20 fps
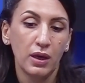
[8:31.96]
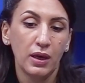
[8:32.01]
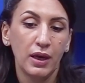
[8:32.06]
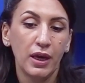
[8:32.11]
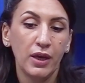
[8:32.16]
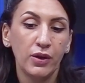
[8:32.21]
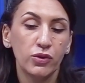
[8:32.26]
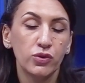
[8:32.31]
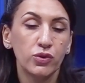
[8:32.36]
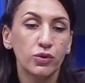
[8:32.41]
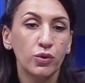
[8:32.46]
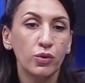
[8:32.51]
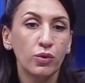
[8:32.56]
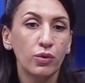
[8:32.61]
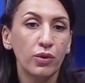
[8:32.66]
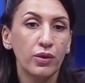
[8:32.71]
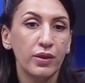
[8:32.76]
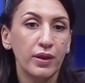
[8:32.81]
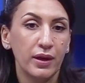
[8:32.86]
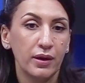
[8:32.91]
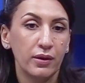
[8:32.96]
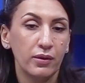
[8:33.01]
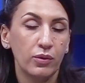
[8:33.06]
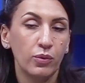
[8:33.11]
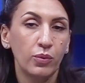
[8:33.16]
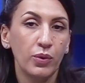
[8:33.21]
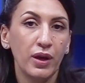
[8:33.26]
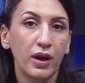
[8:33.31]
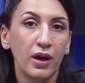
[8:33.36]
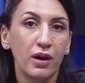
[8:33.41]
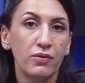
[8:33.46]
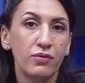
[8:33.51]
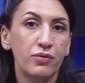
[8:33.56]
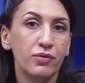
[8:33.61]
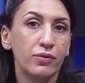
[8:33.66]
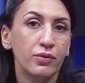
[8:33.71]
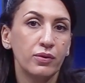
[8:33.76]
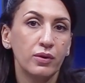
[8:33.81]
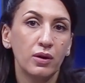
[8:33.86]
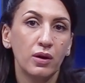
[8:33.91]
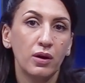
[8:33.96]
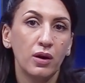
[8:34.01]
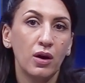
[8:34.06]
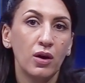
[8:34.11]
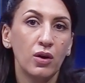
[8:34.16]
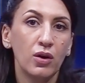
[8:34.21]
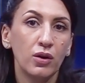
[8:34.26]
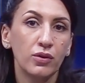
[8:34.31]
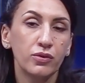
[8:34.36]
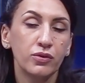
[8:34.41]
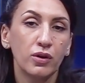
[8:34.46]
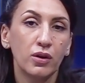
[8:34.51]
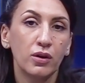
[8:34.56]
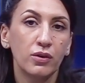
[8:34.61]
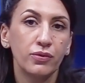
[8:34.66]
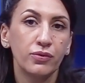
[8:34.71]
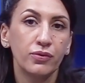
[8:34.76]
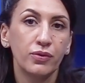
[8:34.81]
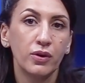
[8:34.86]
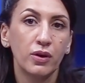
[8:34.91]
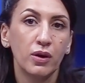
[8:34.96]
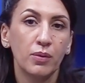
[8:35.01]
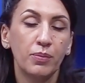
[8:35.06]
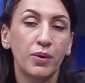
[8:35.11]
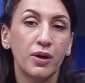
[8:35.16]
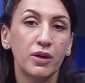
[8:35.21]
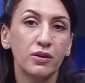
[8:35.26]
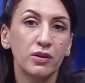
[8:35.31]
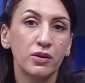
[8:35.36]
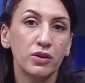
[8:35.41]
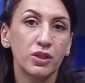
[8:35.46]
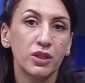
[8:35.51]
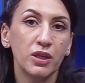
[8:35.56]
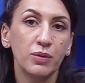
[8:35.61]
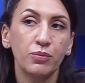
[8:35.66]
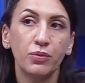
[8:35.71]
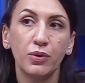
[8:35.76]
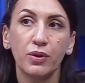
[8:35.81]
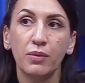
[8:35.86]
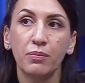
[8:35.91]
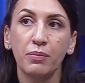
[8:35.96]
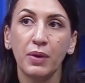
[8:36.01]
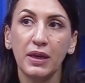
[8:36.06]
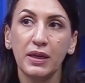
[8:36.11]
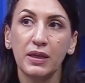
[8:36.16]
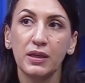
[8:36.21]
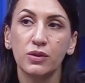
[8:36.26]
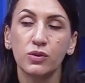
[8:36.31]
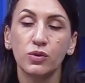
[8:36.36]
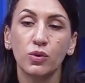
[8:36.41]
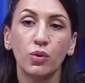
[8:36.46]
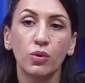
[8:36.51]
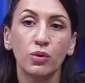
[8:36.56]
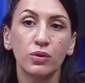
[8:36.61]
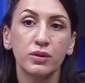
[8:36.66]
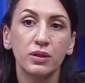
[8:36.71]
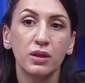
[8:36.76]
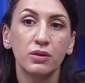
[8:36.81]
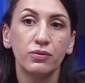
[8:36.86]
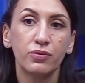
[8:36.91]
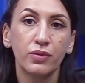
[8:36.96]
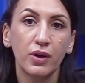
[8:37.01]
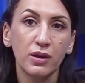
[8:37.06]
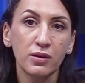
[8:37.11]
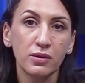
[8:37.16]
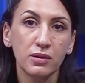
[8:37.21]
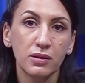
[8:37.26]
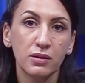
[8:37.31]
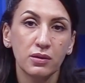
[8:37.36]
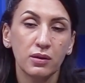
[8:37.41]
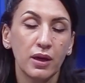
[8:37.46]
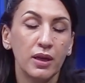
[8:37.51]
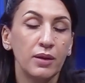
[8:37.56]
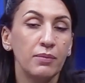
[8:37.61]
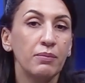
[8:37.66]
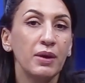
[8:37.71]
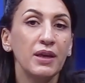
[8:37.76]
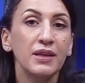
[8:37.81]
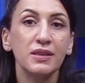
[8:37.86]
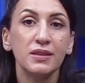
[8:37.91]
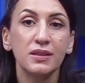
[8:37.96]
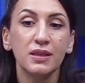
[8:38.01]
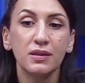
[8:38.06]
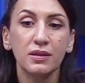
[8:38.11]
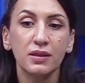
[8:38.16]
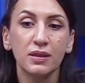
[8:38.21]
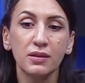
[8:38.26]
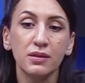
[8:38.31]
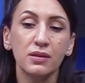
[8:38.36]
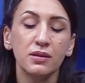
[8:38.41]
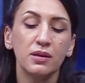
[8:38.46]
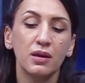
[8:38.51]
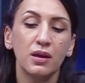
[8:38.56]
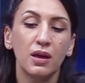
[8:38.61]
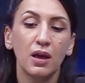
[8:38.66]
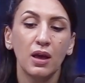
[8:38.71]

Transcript: in a school there. We have a lot of uh, partnership with many schools in France, in many cities.